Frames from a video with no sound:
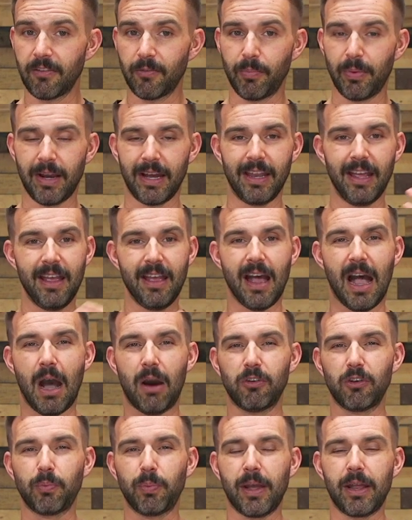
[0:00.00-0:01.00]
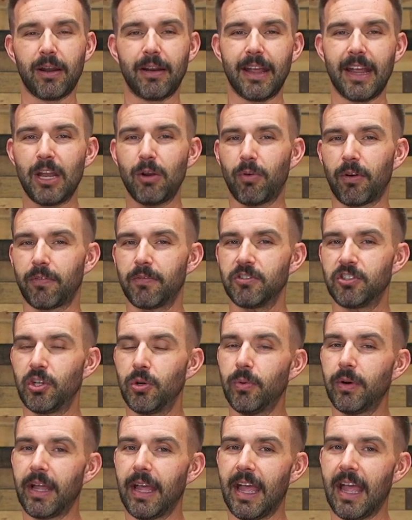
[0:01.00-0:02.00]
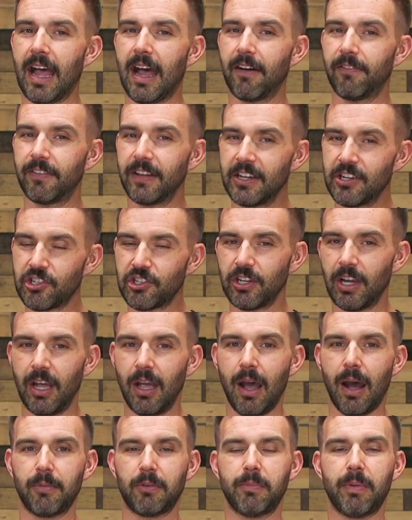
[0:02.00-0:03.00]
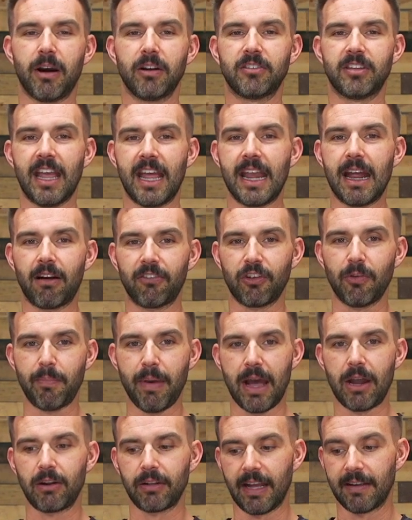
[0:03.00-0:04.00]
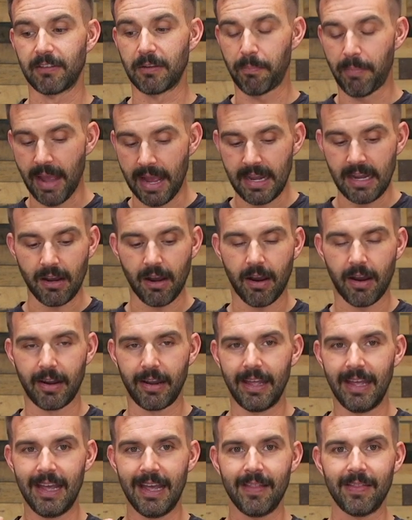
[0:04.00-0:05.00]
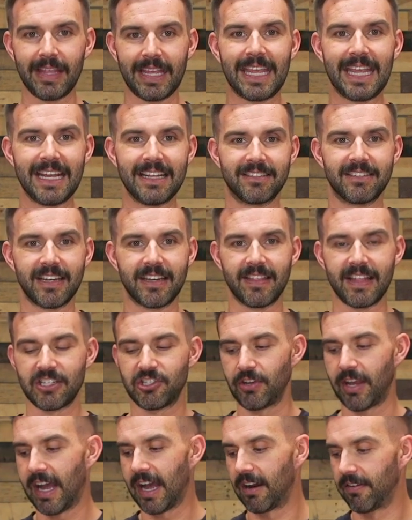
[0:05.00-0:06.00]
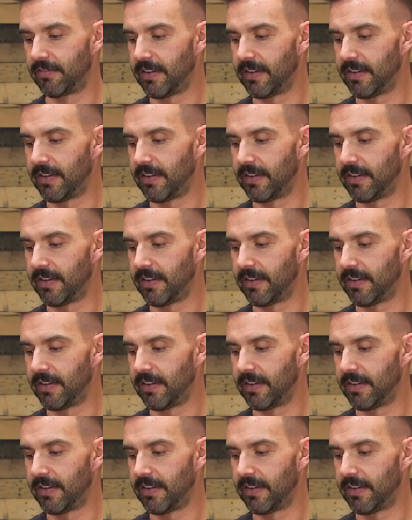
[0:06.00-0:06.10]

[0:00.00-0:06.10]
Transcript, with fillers: but I would just plan on anywhere from two and a half-ish up to about 10 hours of battery life, depending on the heat setting that you have.